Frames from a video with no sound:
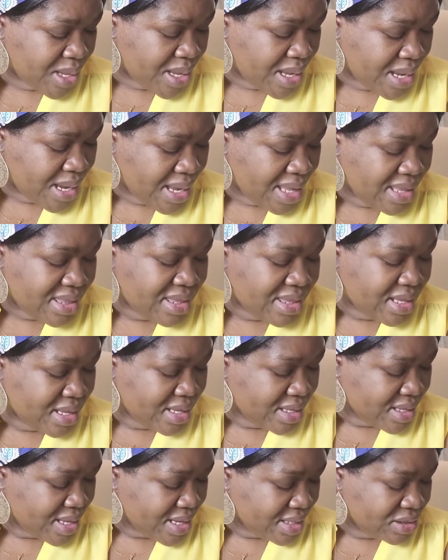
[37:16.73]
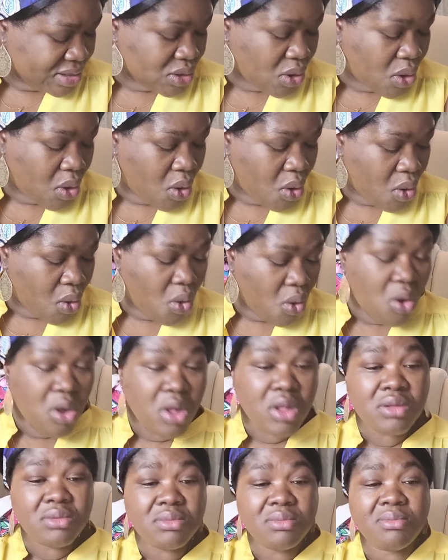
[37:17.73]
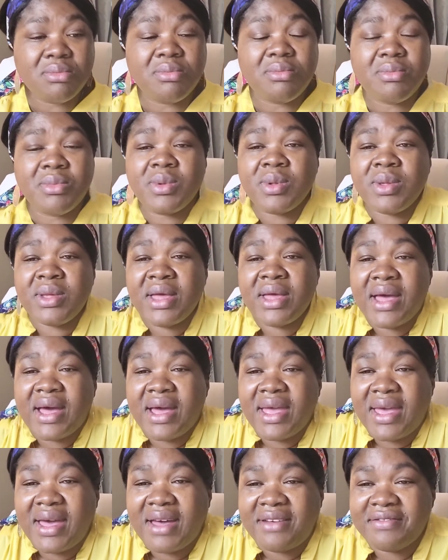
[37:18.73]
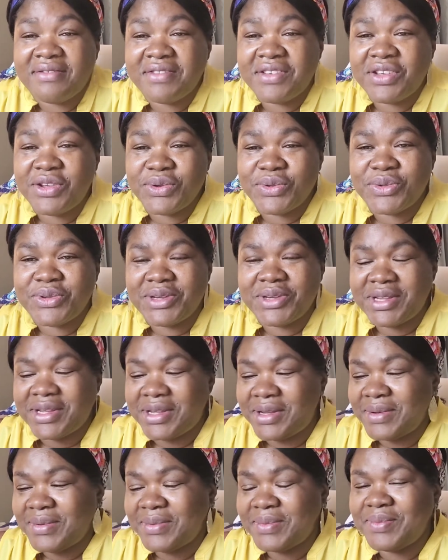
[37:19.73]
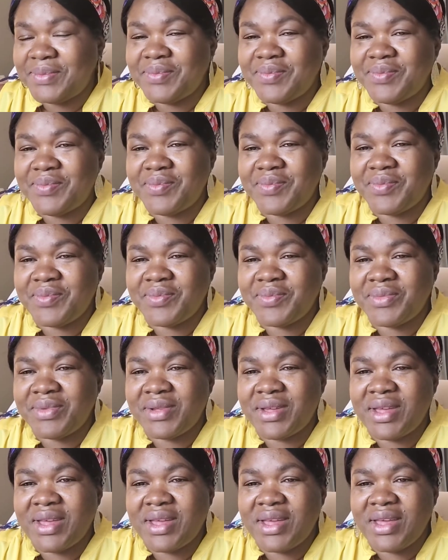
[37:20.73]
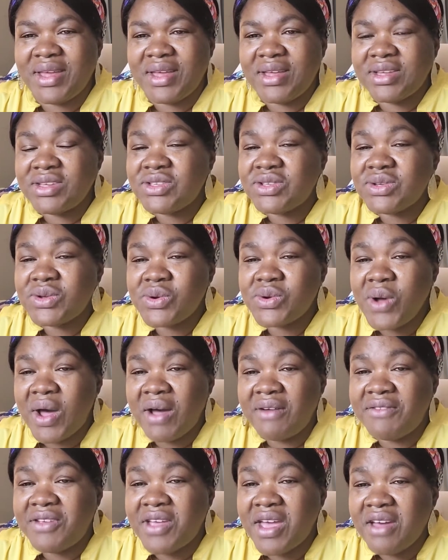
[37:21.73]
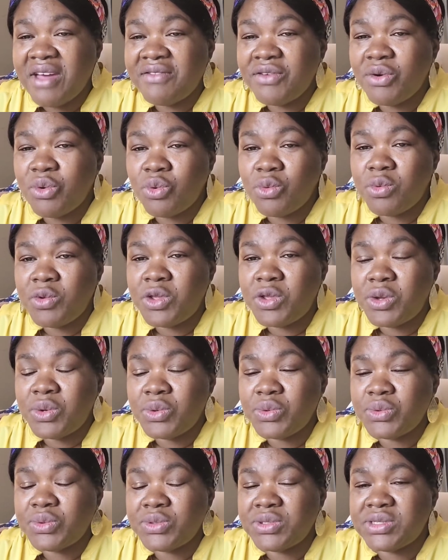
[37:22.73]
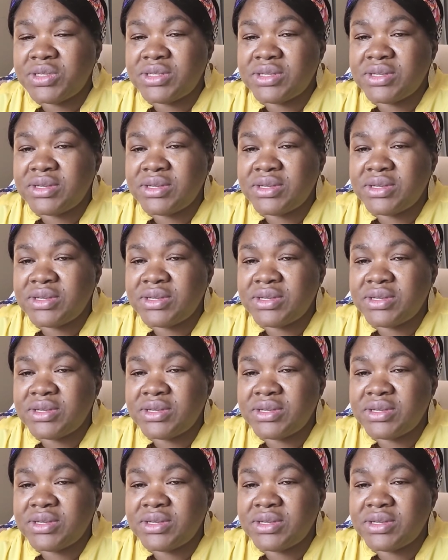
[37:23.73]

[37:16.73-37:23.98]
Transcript: I think that's all I have for you today. So have you ever used